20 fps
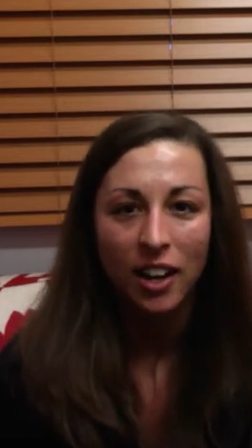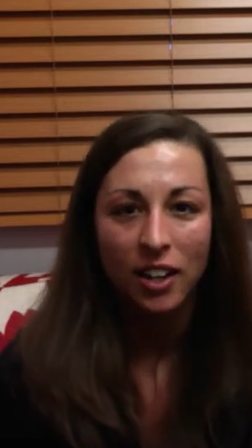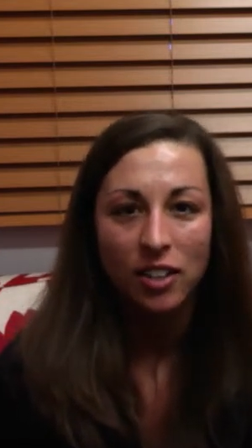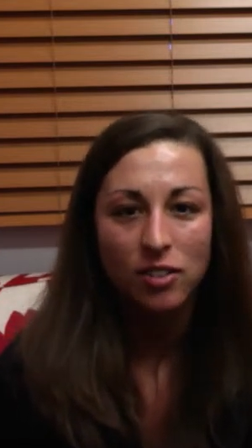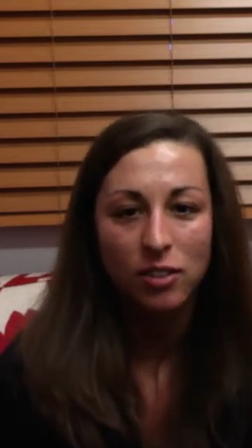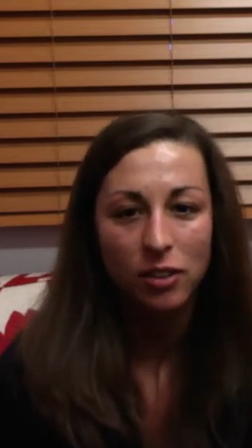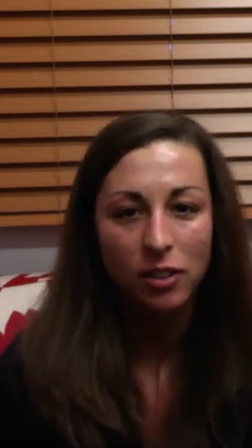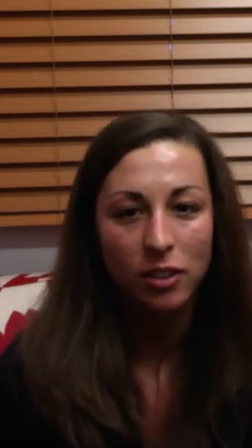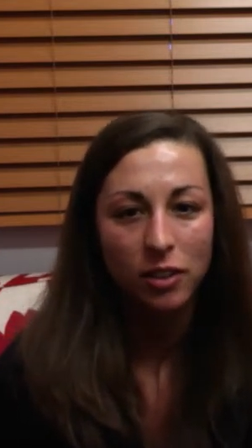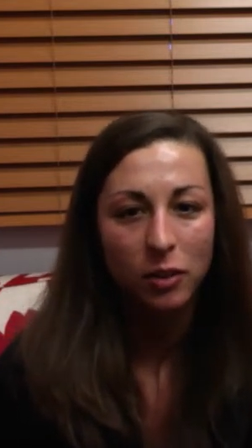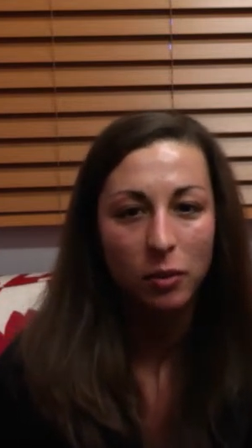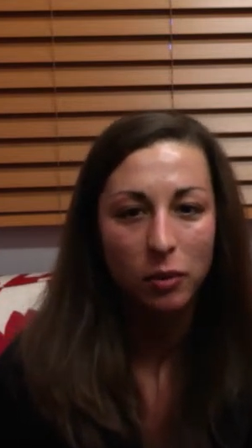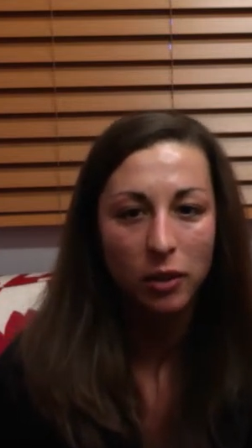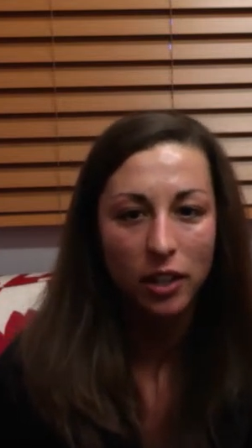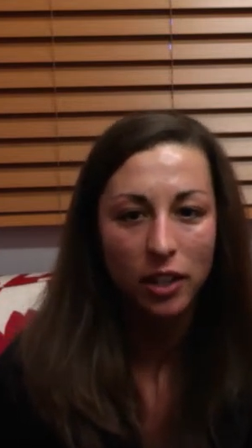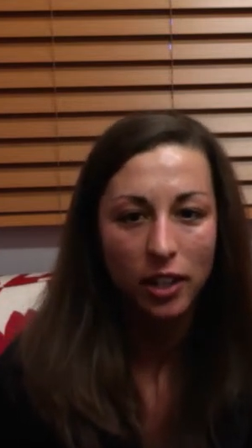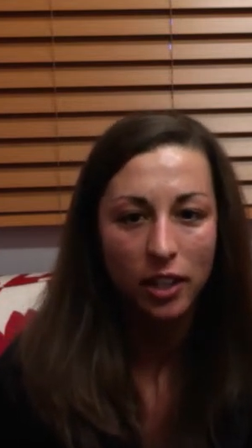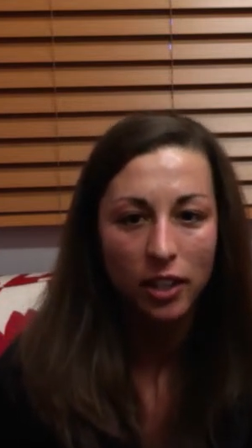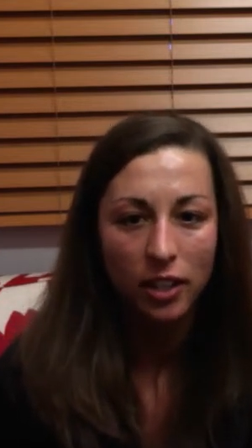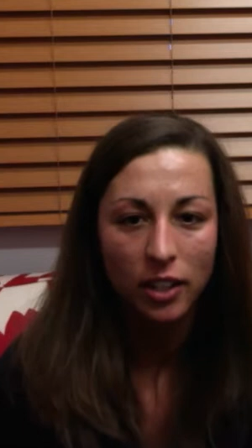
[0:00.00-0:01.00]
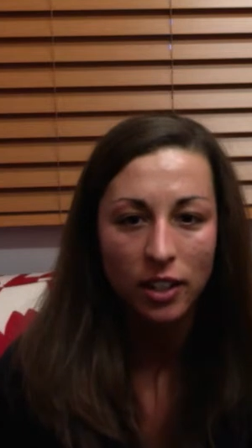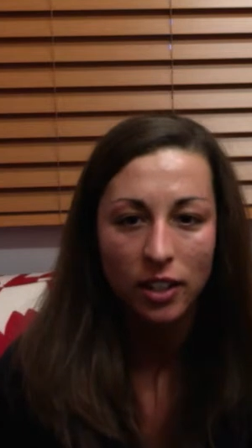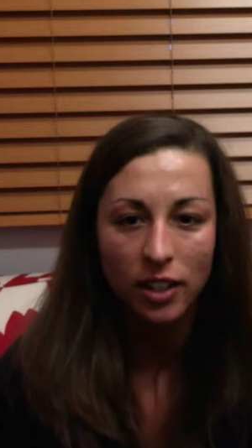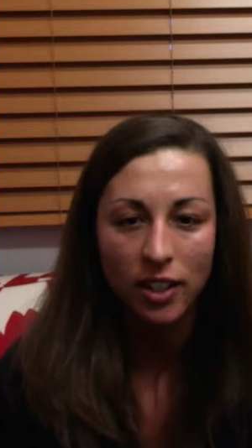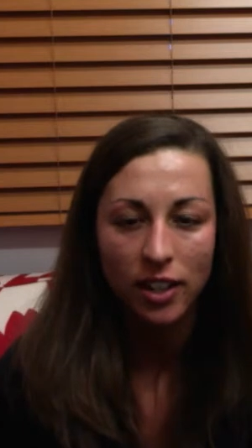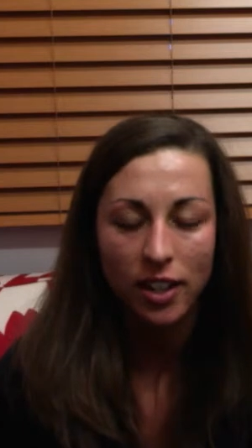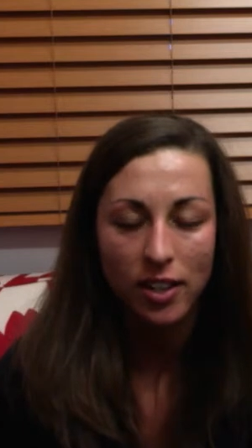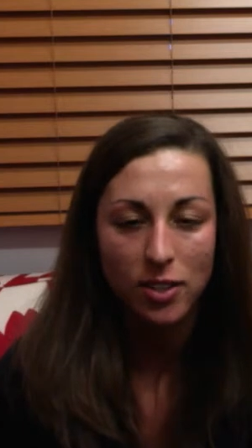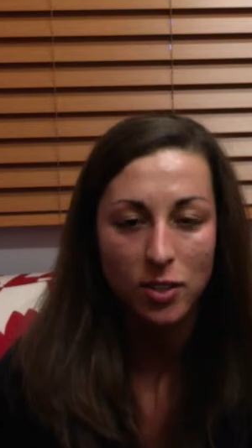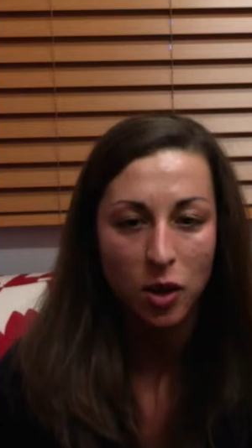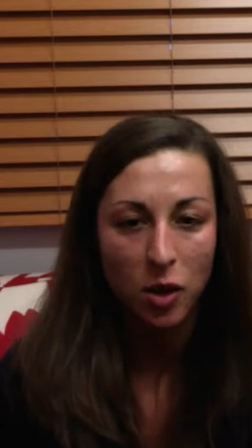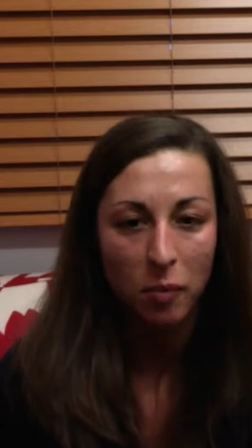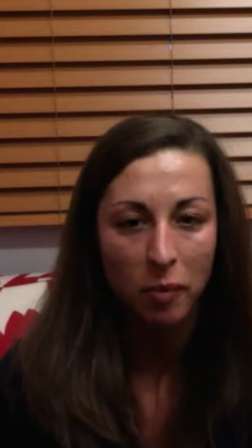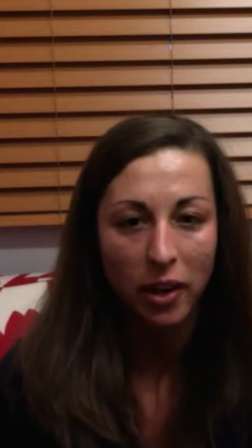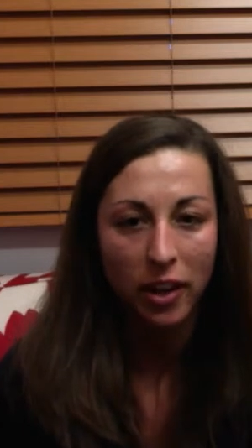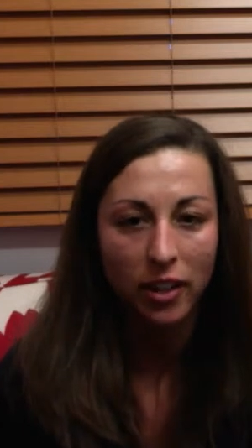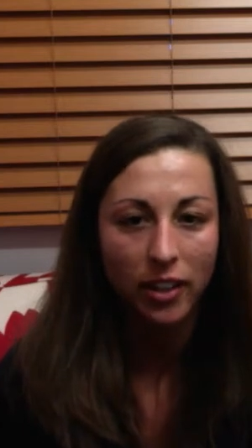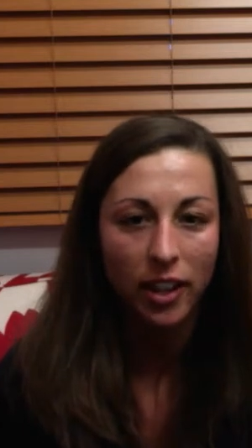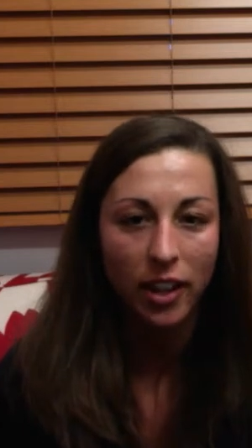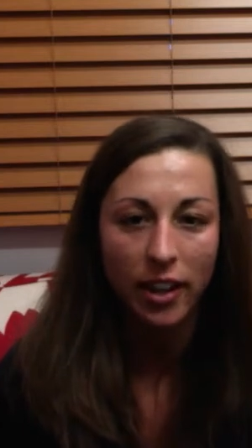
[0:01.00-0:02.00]
During the week, it's all
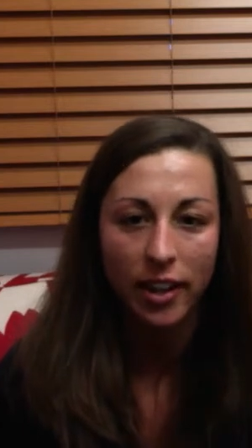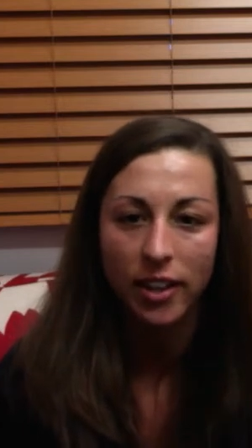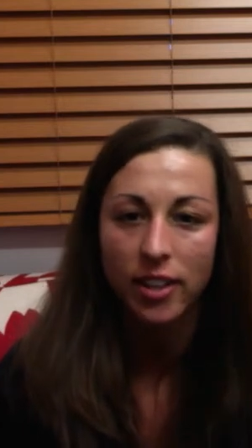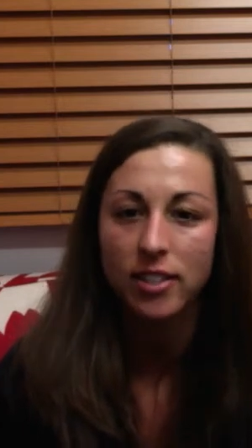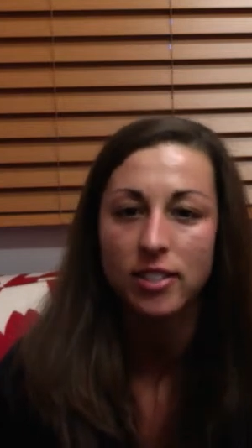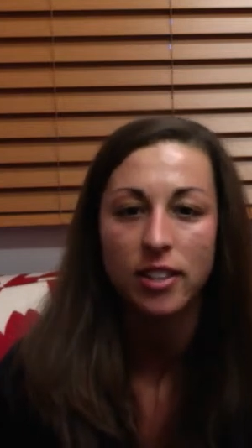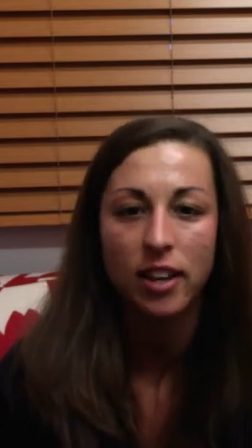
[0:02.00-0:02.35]
my clients.